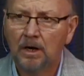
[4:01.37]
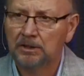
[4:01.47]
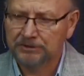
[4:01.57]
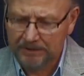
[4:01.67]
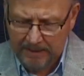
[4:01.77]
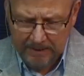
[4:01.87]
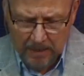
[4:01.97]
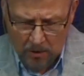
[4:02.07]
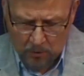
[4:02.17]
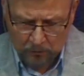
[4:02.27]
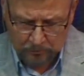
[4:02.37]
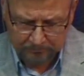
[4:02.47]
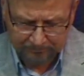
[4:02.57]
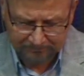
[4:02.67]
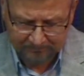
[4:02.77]
are staying
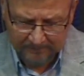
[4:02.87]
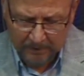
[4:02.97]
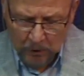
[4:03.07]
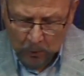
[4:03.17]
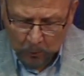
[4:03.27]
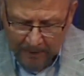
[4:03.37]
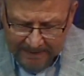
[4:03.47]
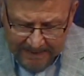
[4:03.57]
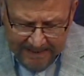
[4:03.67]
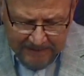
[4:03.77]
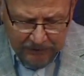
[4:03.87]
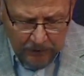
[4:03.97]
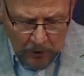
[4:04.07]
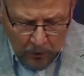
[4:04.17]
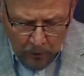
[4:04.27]
home. We need to
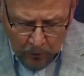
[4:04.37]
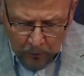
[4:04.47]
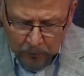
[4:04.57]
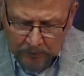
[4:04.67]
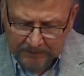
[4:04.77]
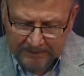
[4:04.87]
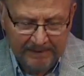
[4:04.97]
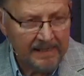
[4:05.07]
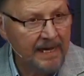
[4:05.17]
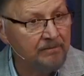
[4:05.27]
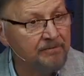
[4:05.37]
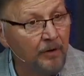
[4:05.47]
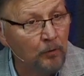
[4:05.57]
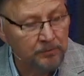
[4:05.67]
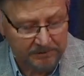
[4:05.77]
go and
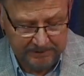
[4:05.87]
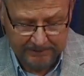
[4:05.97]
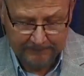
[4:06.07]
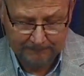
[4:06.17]
vote.